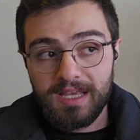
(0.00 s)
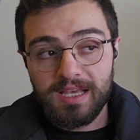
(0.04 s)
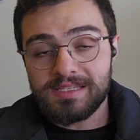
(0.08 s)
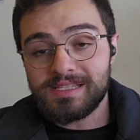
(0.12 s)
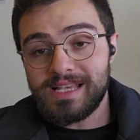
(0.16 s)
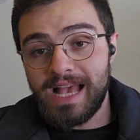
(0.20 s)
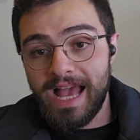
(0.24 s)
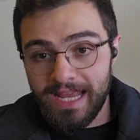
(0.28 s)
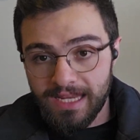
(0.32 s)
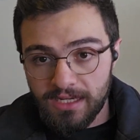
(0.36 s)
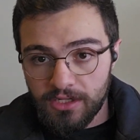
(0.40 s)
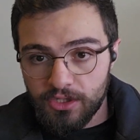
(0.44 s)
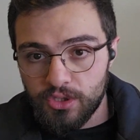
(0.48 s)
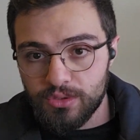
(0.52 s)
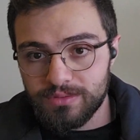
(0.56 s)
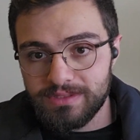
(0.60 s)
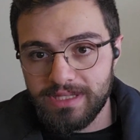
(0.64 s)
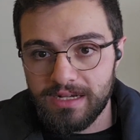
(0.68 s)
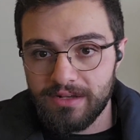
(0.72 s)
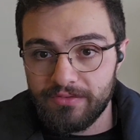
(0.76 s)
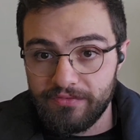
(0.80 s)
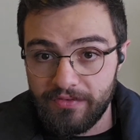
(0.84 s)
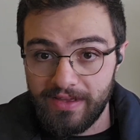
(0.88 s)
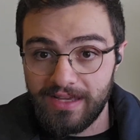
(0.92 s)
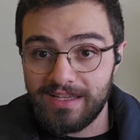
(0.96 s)
Because I
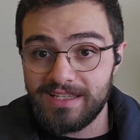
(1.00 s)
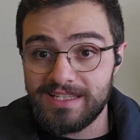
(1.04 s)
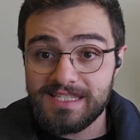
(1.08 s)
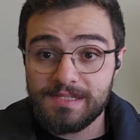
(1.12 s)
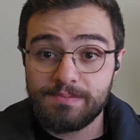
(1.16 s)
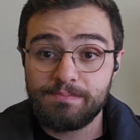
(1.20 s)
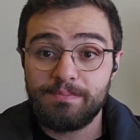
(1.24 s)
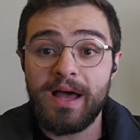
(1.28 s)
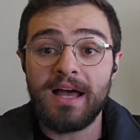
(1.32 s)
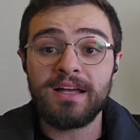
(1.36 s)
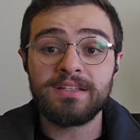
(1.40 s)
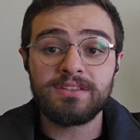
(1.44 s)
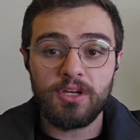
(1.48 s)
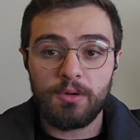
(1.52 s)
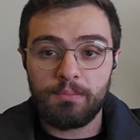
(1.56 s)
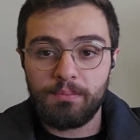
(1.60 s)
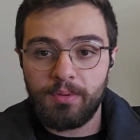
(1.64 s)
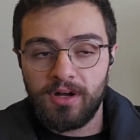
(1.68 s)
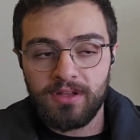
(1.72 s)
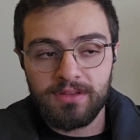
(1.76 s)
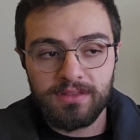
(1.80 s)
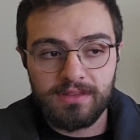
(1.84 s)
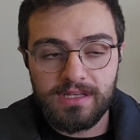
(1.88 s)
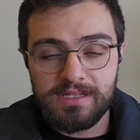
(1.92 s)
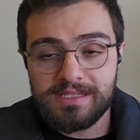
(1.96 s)
know that if I expand
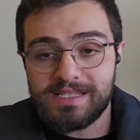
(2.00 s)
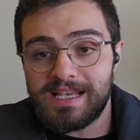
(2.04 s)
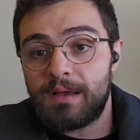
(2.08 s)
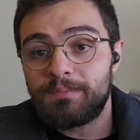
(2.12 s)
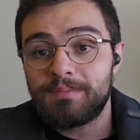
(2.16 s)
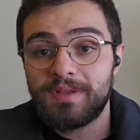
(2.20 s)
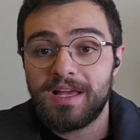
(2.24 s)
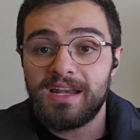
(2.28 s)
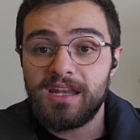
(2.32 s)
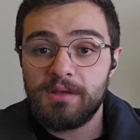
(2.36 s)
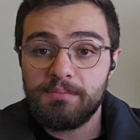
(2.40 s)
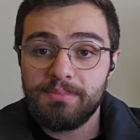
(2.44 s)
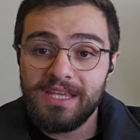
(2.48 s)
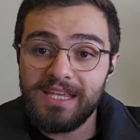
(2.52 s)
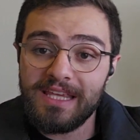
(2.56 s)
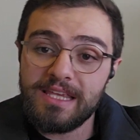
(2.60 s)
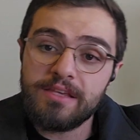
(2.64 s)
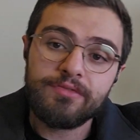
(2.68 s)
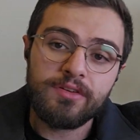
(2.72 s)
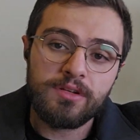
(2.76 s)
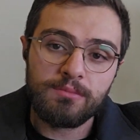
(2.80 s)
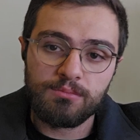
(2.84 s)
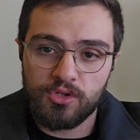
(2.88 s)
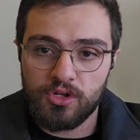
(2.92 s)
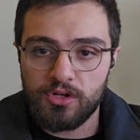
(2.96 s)
upon this, I'm going to
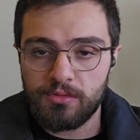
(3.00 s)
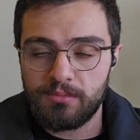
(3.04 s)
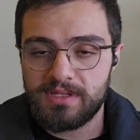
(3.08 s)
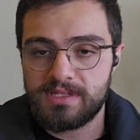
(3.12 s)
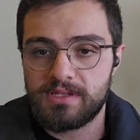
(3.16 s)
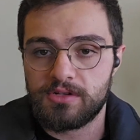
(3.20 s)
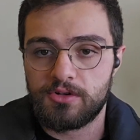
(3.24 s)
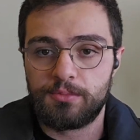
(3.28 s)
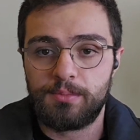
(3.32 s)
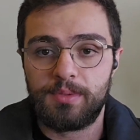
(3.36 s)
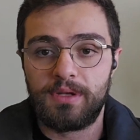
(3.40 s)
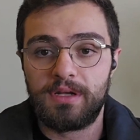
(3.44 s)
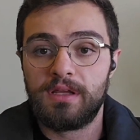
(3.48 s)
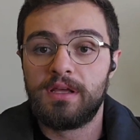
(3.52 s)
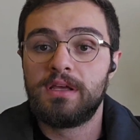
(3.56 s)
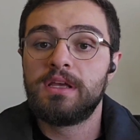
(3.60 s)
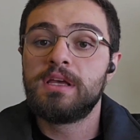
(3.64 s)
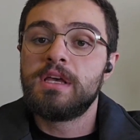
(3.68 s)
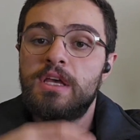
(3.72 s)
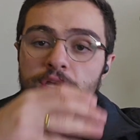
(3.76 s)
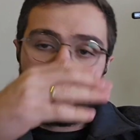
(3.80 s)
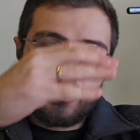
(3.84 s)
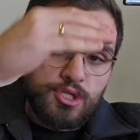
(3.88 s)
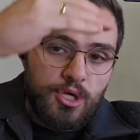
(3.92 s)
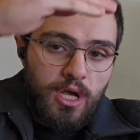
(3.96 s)
be even more miserable.
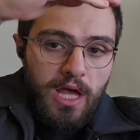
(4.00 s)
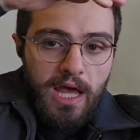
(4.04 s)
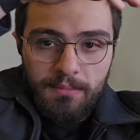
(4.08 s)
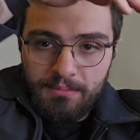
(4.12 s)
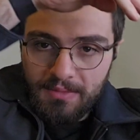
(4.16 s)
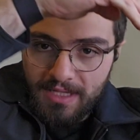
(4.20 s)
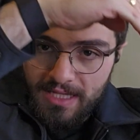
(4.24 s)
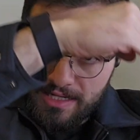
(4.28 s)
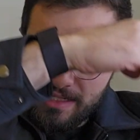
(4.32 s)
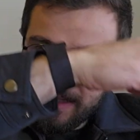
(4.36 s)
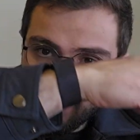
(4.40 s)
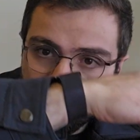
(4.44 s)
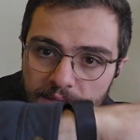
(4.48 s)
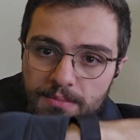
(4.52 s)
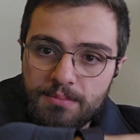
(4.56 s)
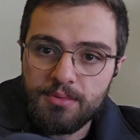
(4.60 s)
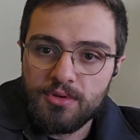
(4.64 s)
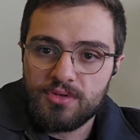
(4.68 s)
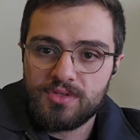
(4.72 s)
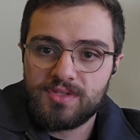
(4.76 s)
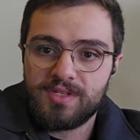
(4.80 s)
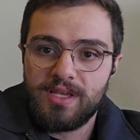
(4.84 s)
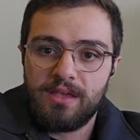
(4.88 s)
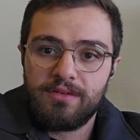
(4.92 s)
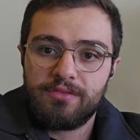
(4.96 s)
So I'm going to
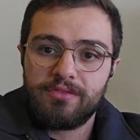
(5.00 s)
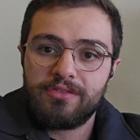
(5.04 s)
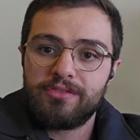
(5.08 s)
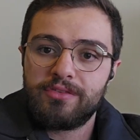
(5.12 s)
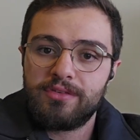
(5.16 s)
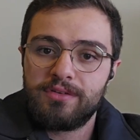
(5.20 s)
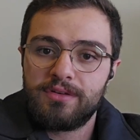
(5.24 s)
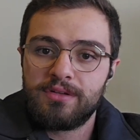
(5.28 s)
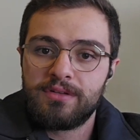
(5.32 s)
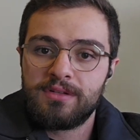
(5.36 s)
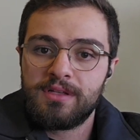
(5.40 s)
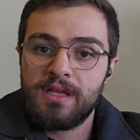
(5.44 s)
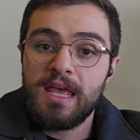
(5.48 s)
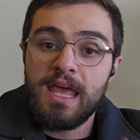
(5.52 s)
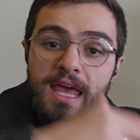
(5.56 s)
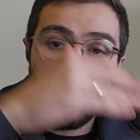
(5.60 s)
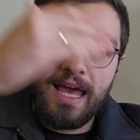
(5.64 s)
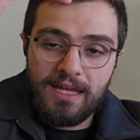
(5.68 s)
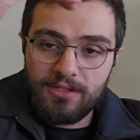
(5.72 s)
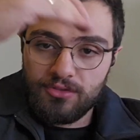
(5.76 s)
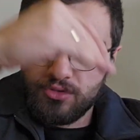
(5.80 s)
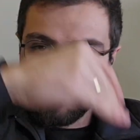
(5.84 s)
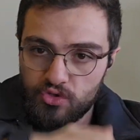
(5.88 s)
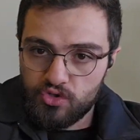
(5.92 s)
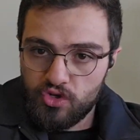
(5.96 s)
keep you safe.
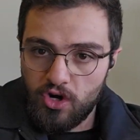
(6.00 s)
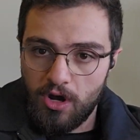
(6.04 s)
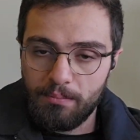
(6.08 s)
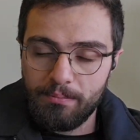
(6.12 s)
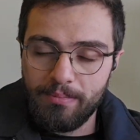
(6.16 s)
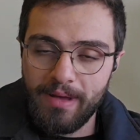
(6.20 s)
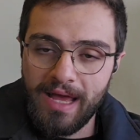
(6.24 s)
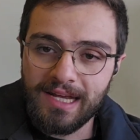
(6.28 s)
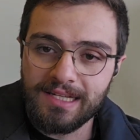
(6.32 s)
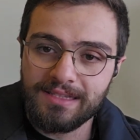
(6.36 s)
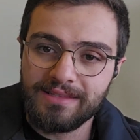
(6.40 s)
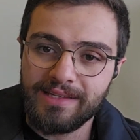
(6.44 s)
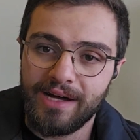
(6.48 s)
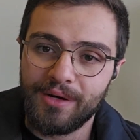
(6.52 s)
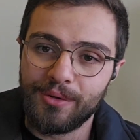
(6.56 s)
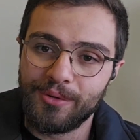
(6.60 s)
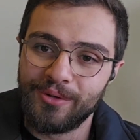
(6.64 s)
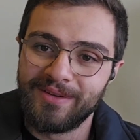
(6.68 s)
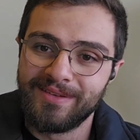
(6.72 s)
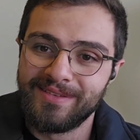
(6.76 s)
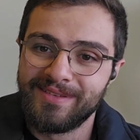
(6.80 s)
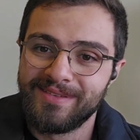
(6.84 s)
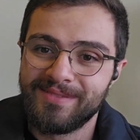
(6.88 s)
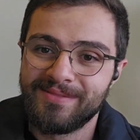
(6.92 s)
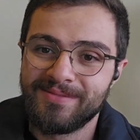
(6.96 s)
And you drop back
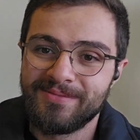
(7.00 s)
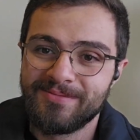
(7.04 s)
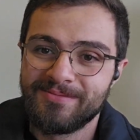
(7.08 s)
down.